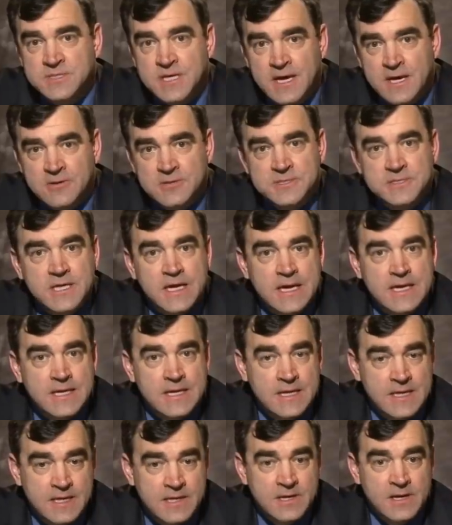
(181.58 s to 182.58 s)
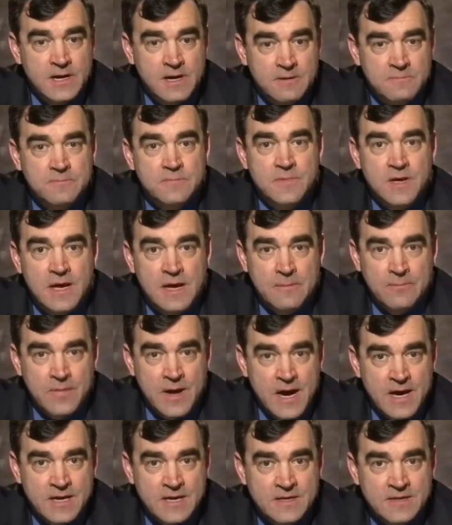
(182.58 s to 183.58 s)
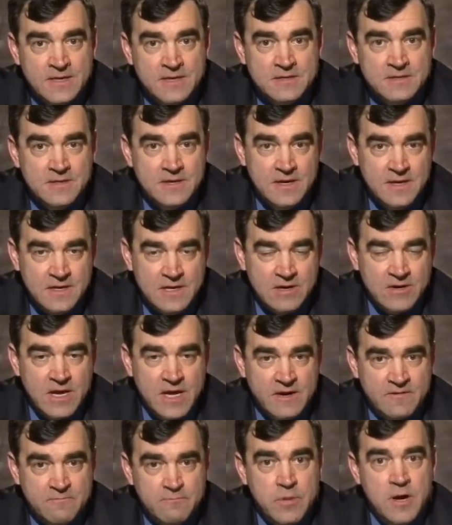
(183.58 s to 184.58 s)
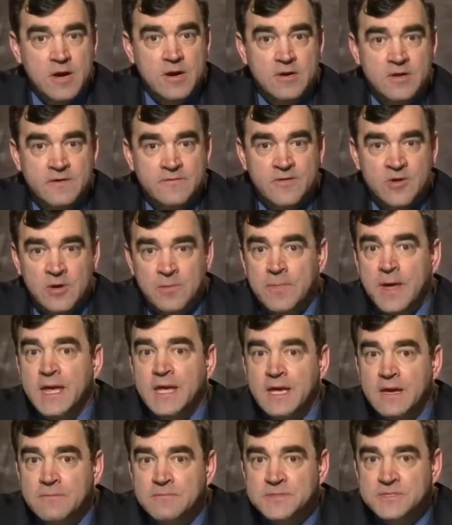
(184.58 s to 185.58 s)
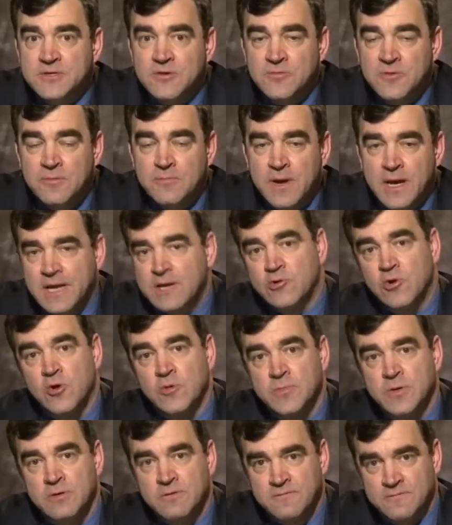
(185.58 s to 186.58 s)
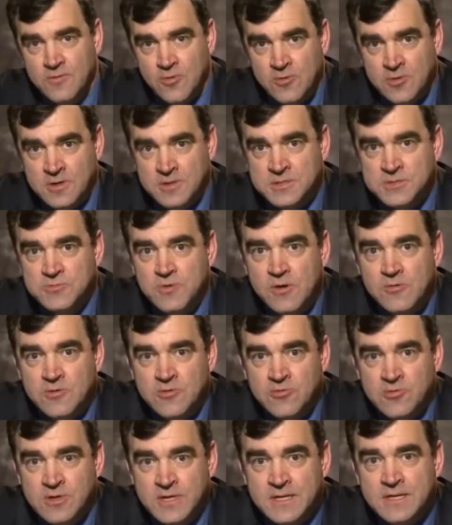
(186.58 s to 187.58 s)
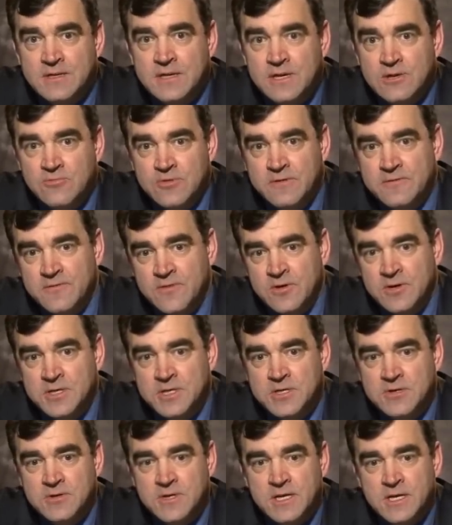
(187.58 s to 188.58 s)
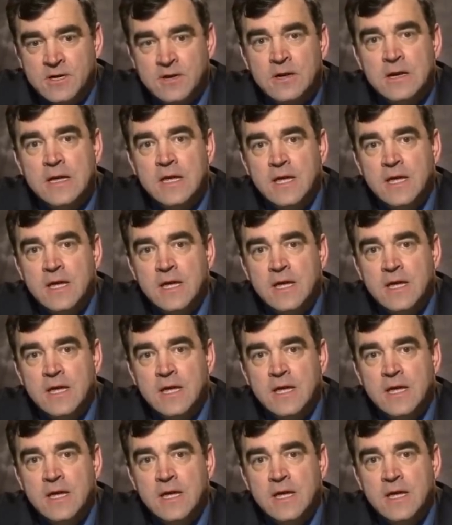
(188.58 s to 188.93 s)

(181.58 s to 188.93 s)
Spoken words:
on our skin and in our body that are kind of part of our makeup. So the microbial flora is what we're really referring to here.